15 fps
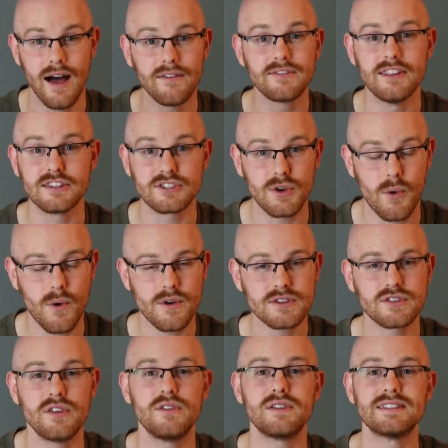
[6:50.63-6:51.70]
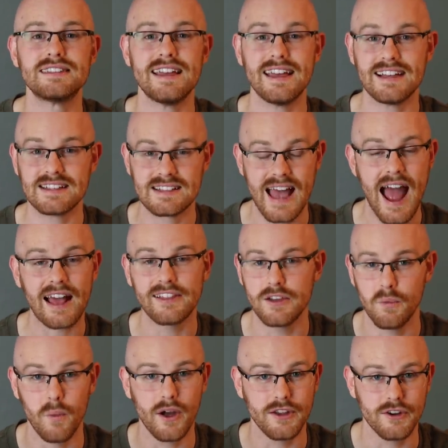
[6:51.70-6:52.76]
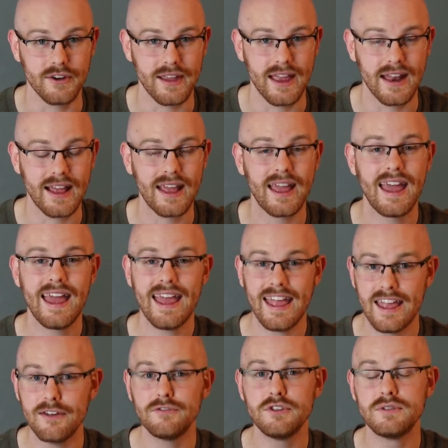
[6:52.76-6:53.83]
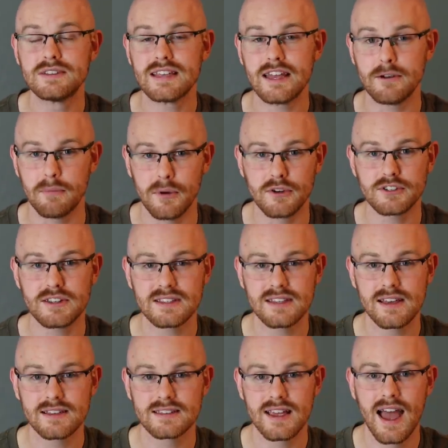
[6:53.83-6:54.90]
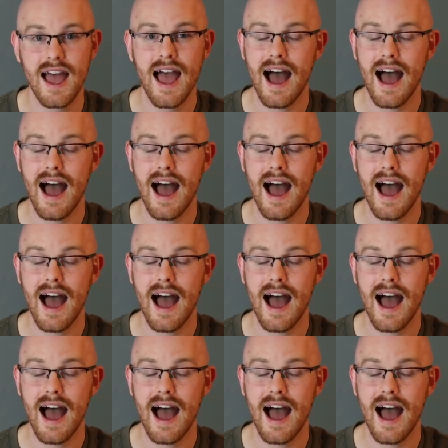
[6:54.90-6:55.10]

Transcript: of this course that you can see exactly what you're getting if you decide to purchase this.